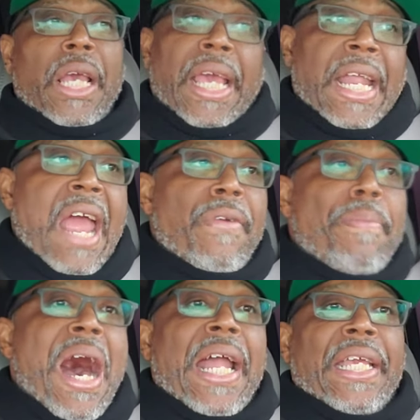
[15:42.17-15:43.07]
And
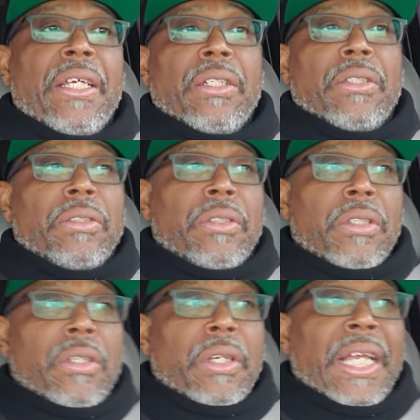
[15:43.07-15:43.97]
everybody
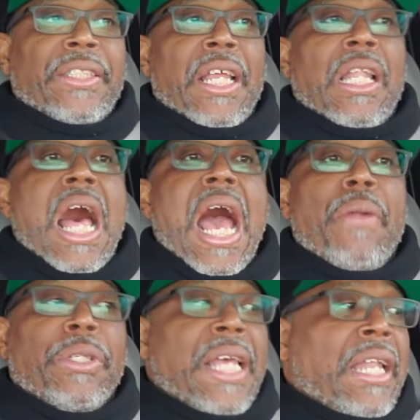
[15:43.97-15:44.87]
is in line
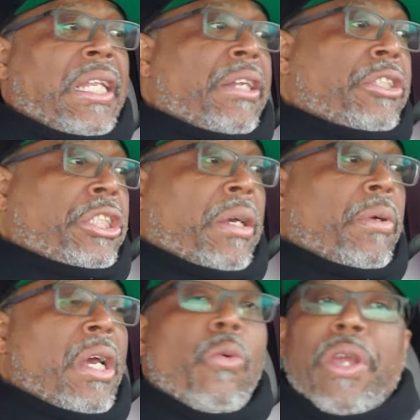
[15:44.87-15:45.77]
with that leadership.
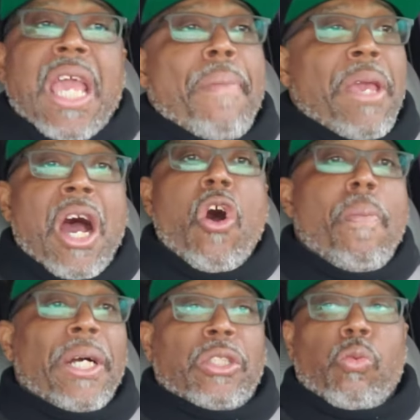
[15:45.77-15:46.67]
You can't be a whole
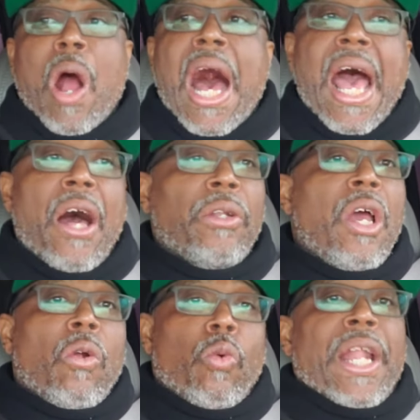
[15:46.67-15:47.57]
bunch of wild
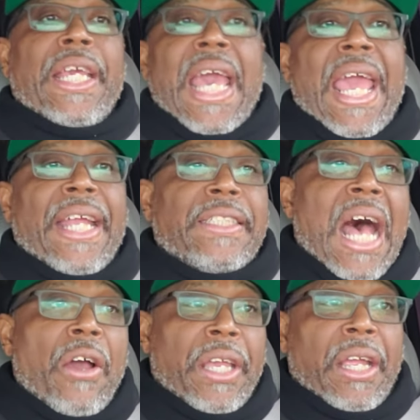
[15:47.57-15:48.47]
renegades
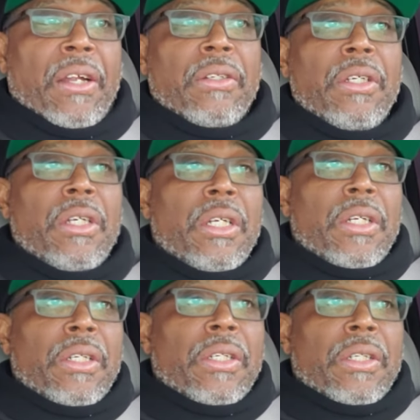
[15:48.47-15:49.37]
out here.
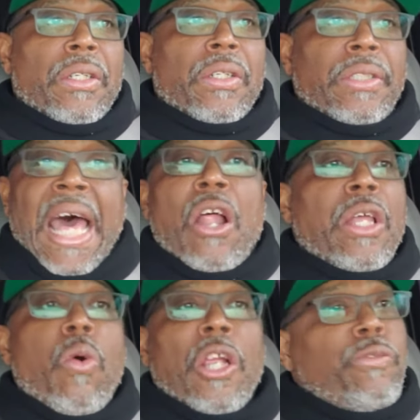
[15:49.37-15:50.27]
That
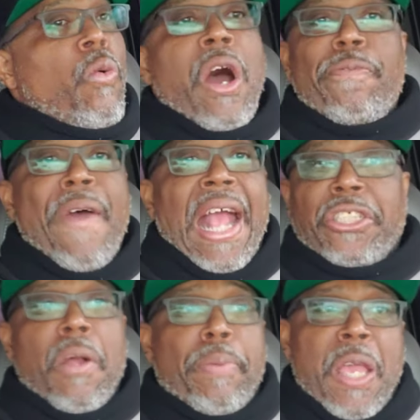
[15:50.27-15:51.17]
only works for one
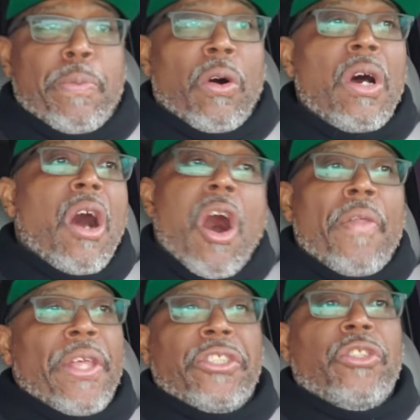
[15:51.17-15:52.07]
faction of people
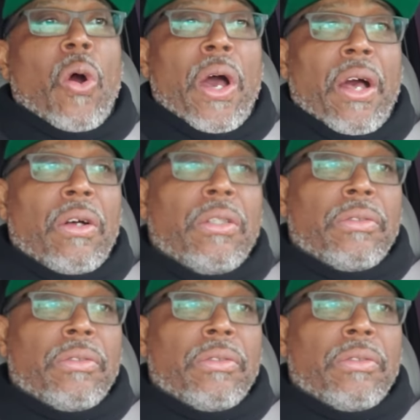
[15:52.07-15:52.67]
on this soil.